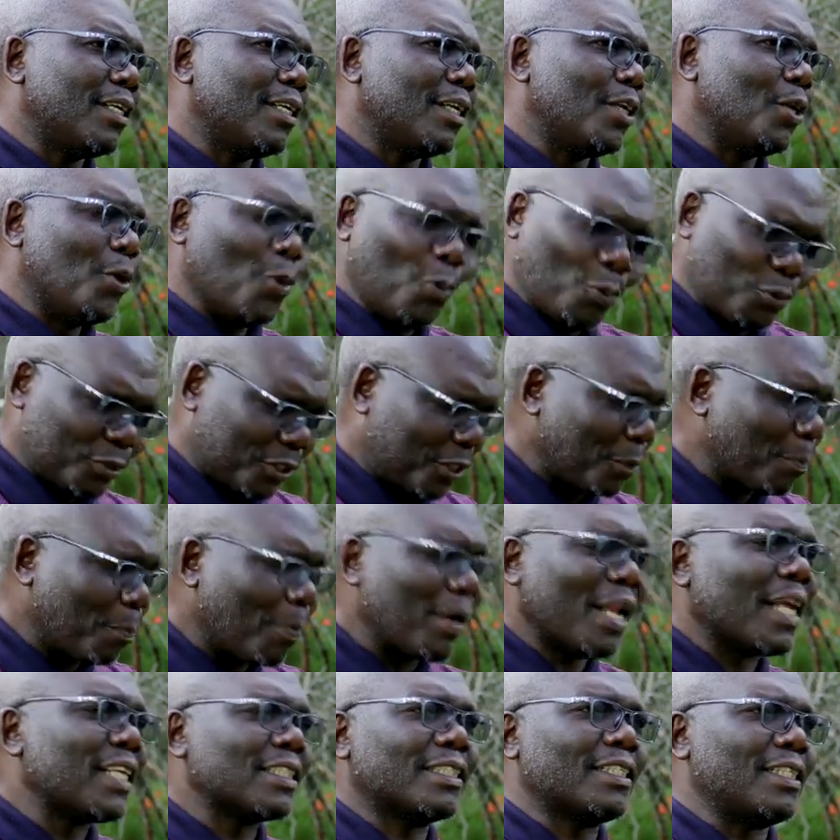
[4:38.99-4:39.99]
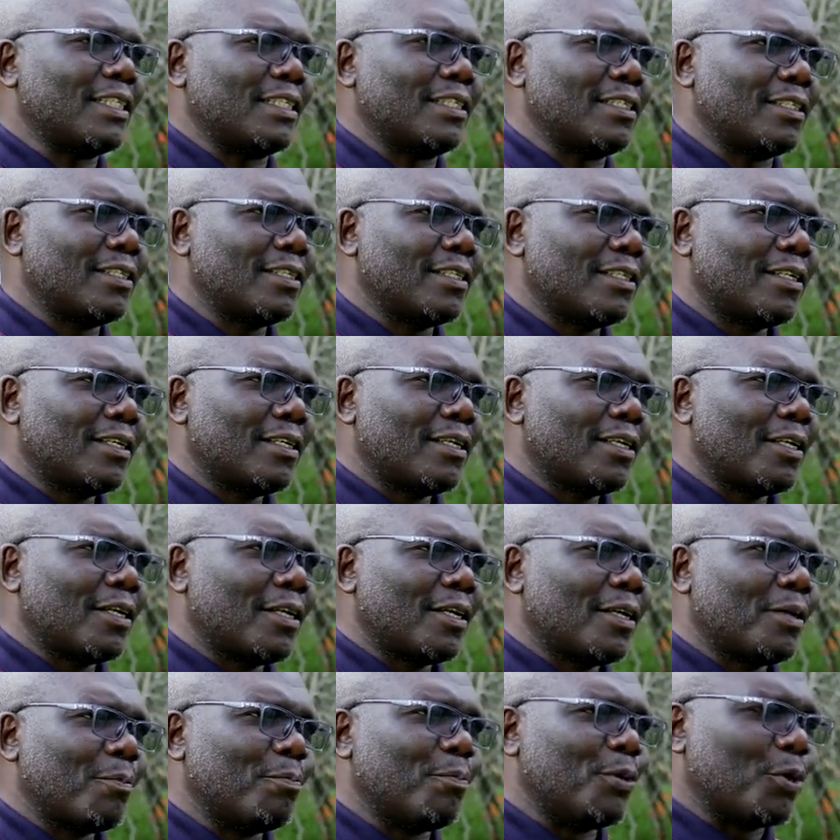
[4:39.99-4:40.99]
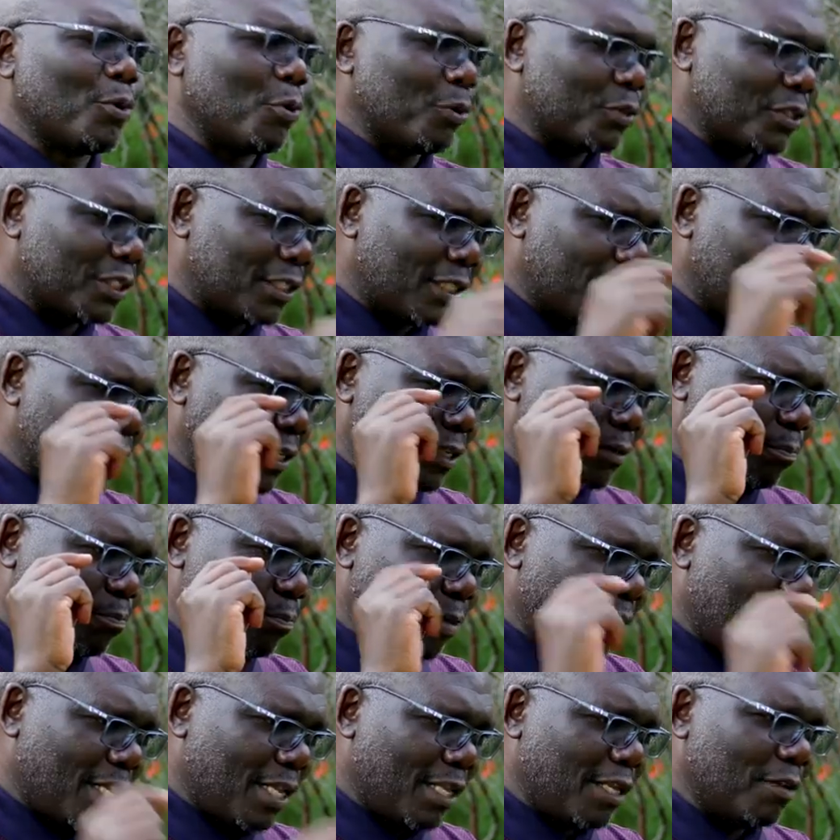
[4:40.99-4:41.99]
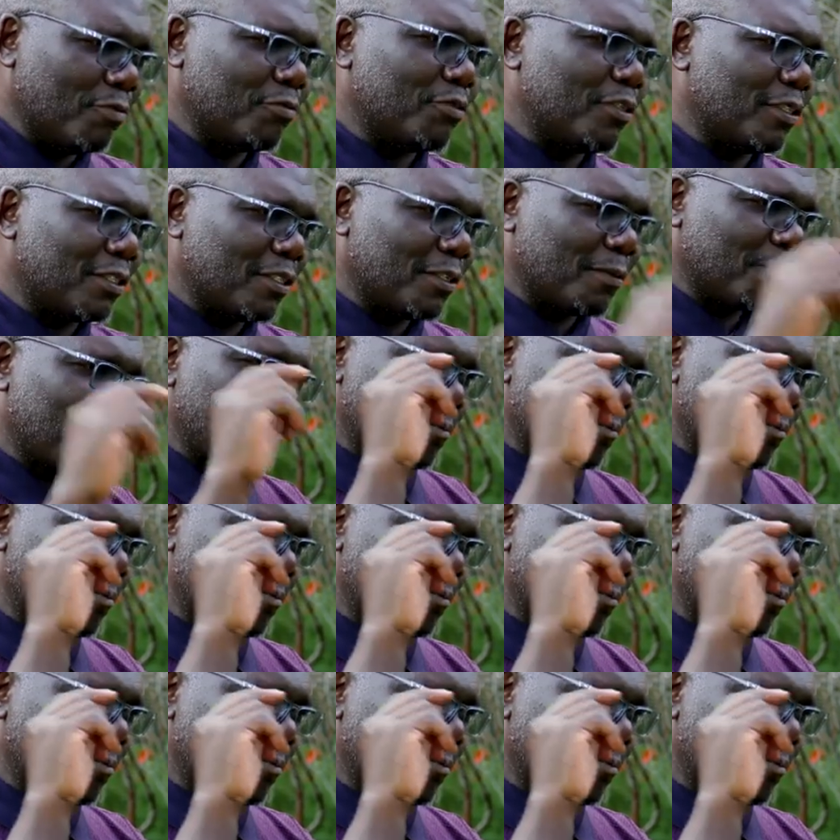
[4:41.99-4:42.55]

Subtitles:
No, she plants it because she believes